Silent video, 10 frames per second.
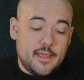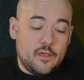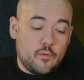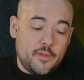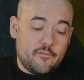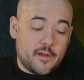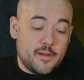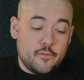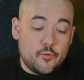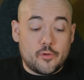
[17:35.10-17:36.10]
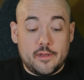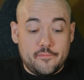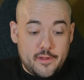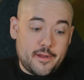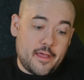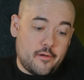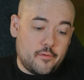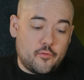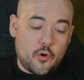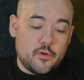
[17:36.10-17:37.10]
It will be very lucrative. There you go.
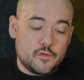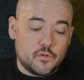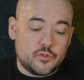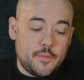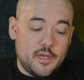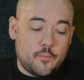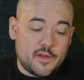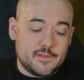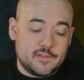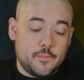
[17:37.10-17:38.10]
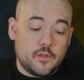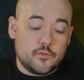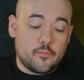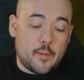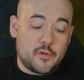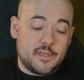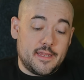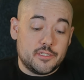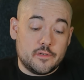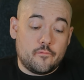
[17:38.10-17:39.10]
Grow your social media presence and build your
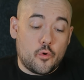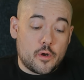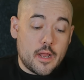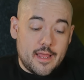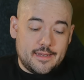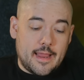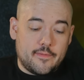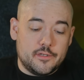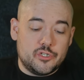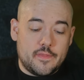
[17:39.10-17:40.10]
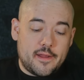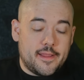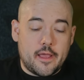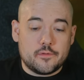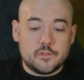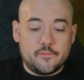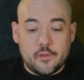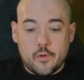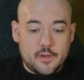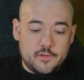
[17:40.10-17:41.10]
reputation for knowledge. There you go. So if
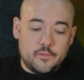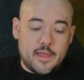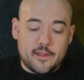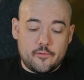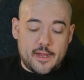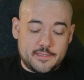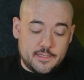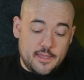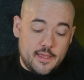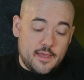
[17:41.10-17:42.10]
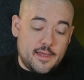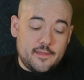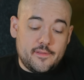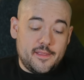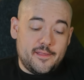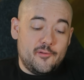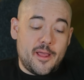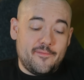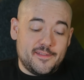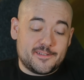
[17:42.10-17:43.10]
you want to do that, great. Uh, you, you
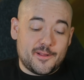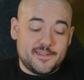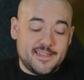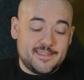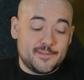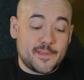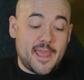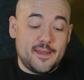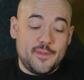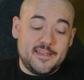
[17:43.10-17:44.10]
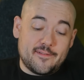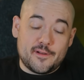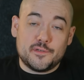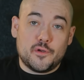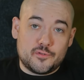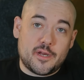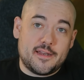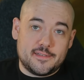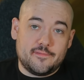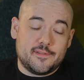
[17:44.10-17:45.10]
have this card that says it's okay to be different. Don't
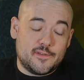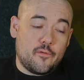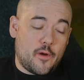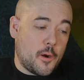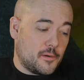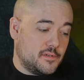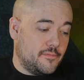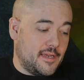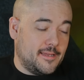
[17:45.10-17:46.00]
try to so hard to fit